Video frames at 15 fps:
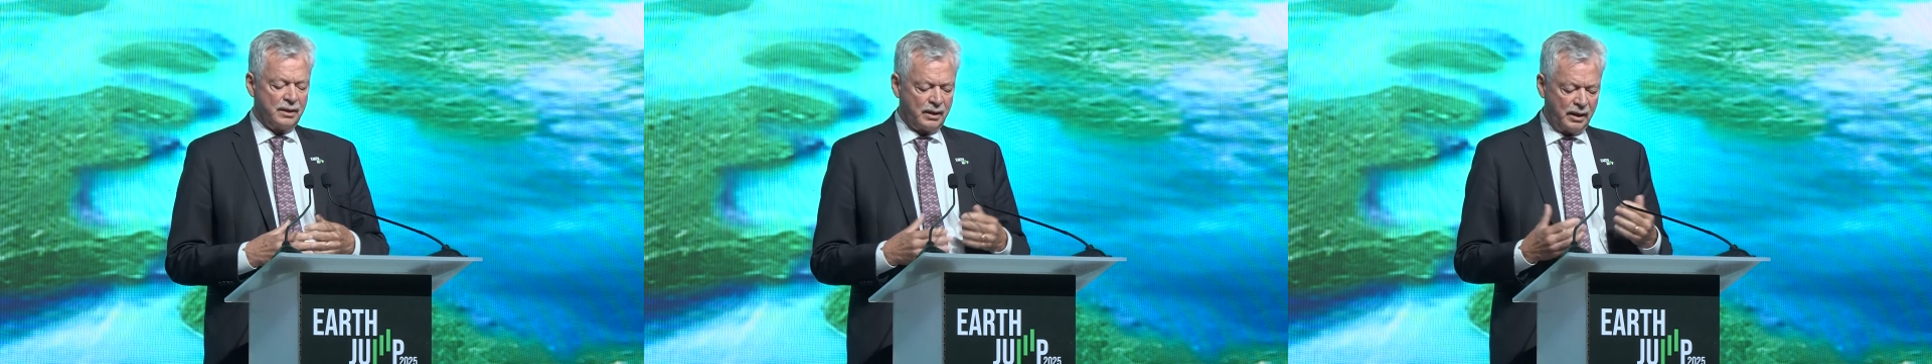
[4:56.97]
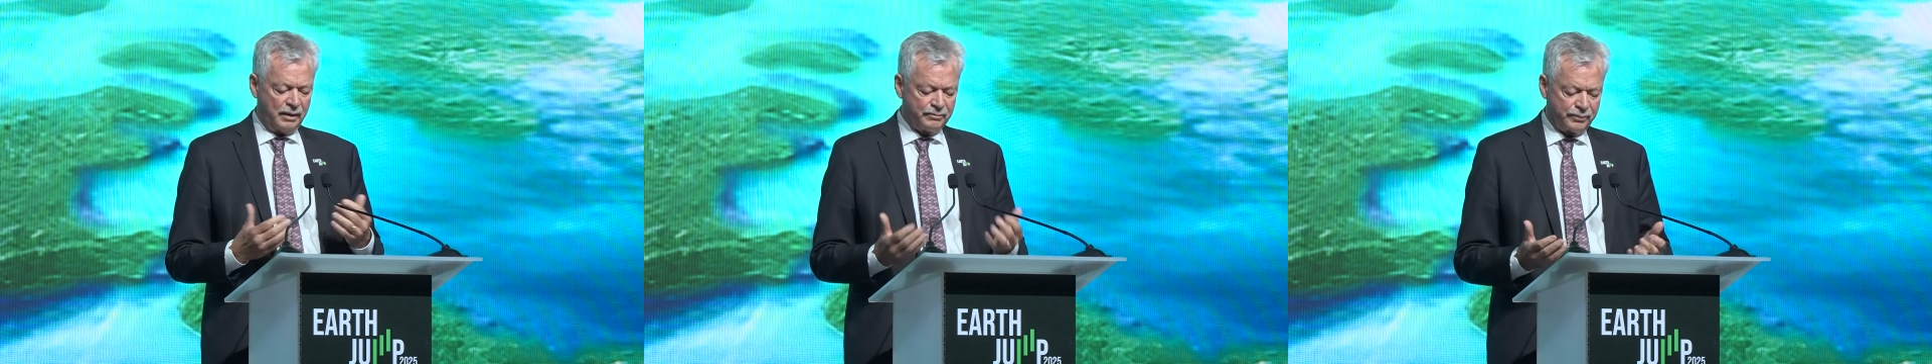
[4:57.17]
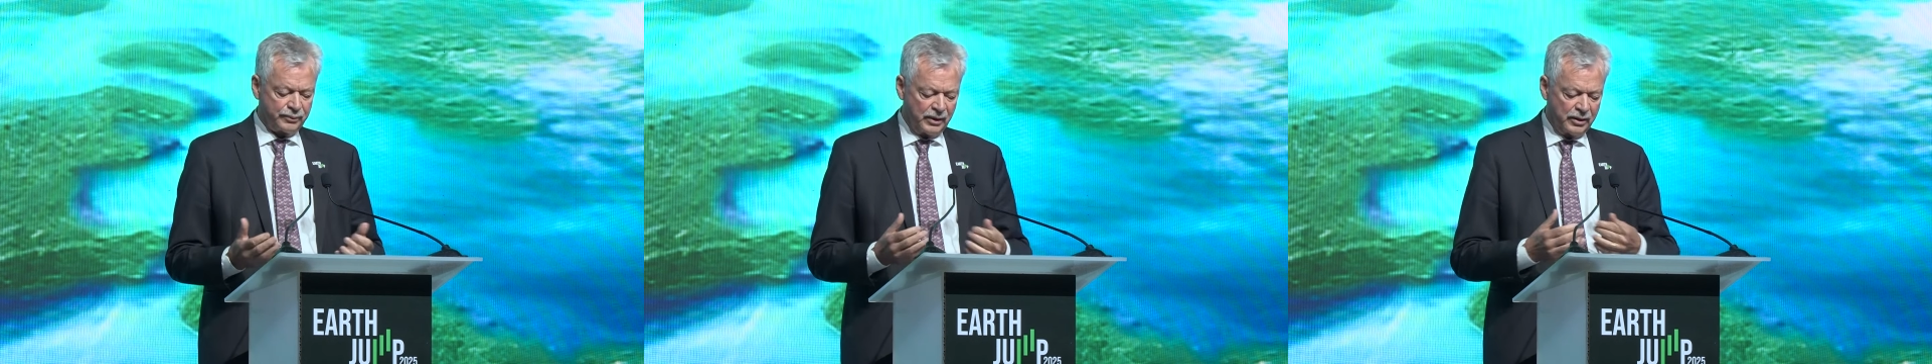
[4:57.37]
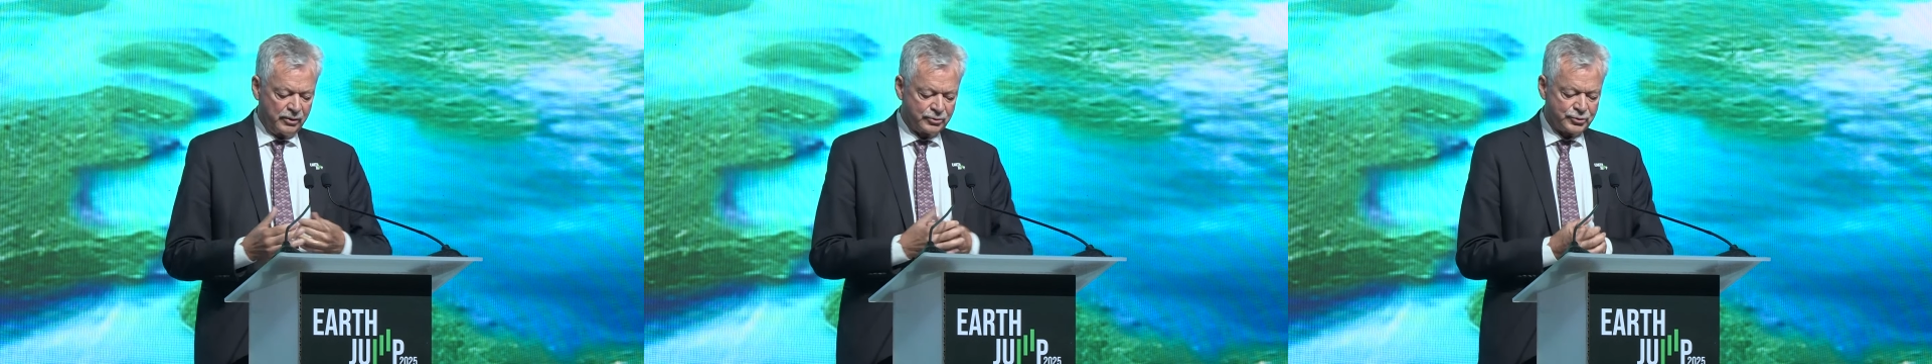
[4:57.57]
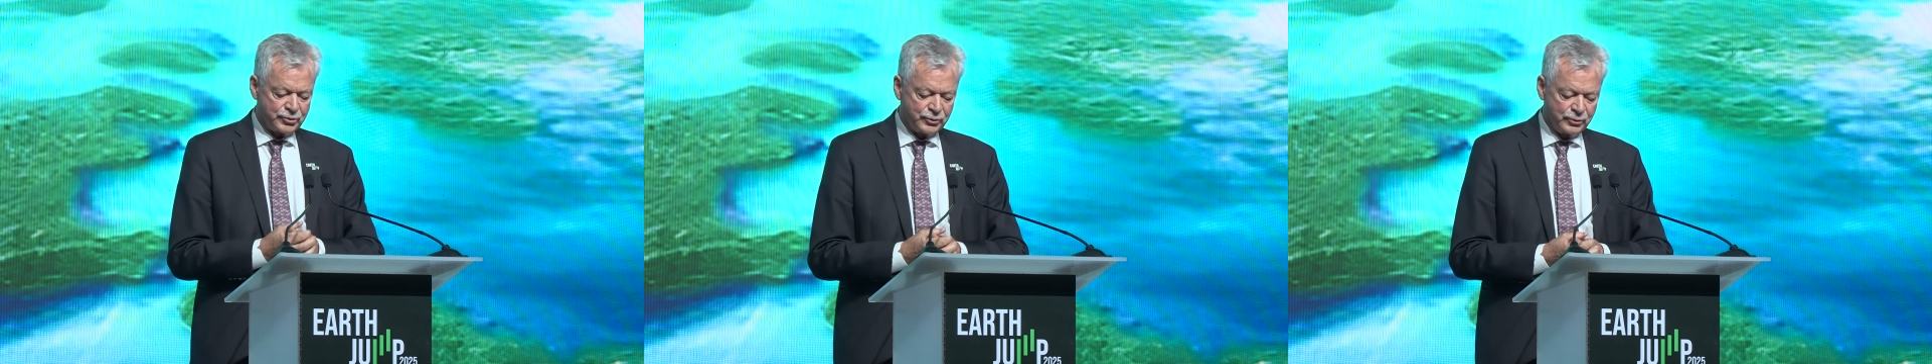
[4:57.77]
I'm
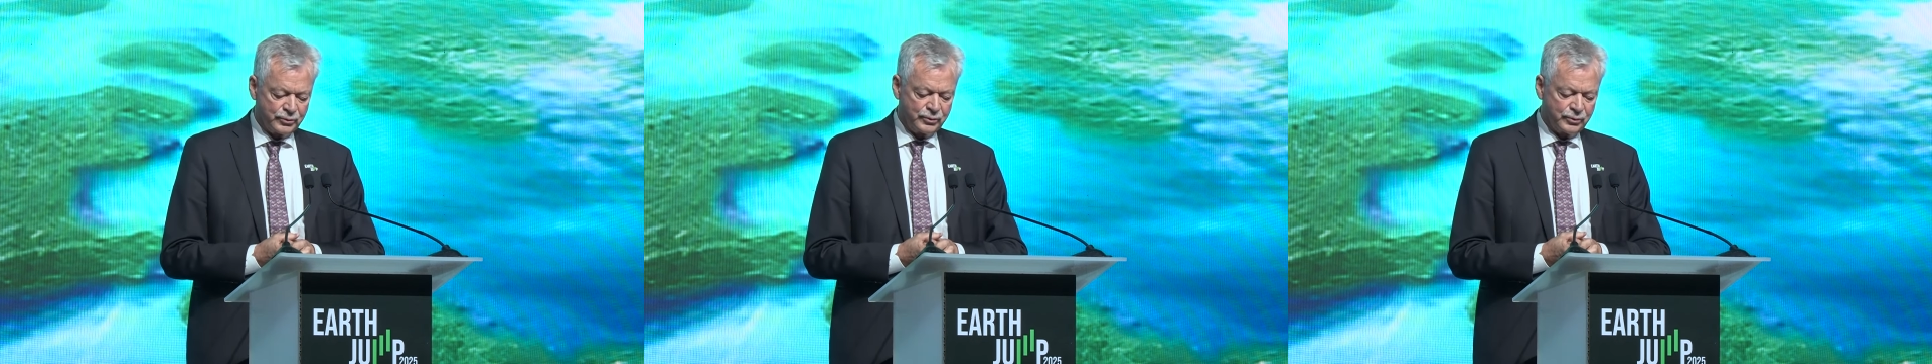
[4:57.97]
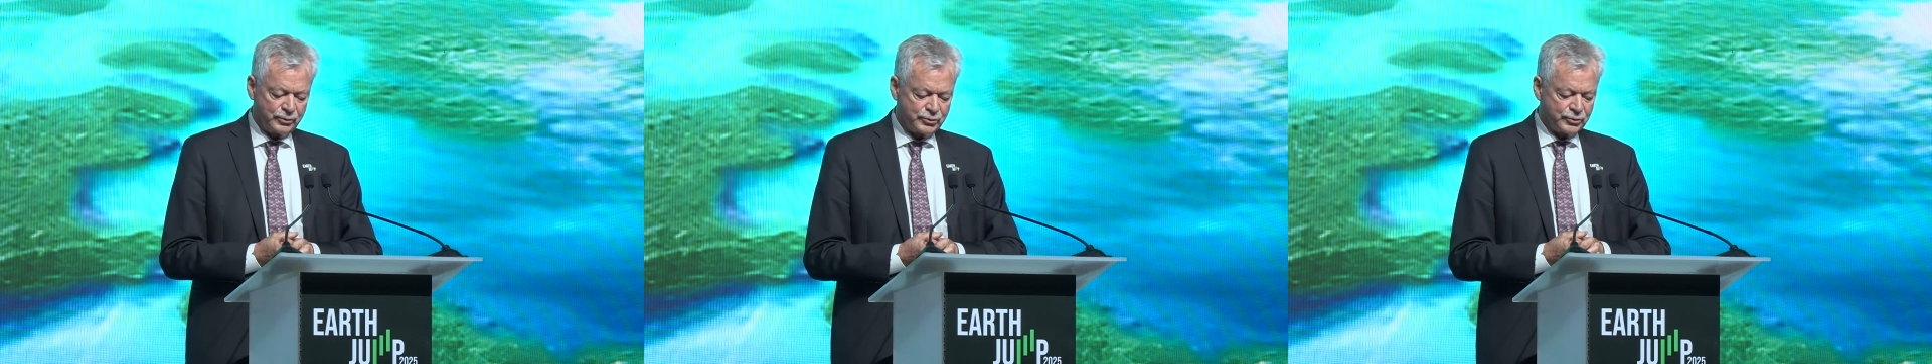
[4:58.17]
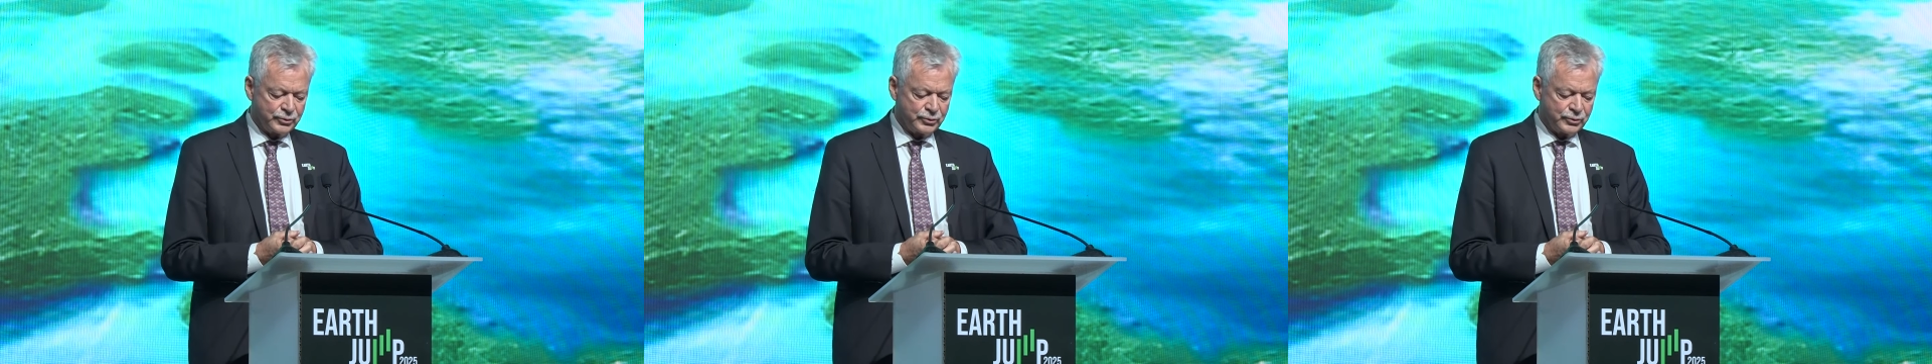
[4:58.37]
proud to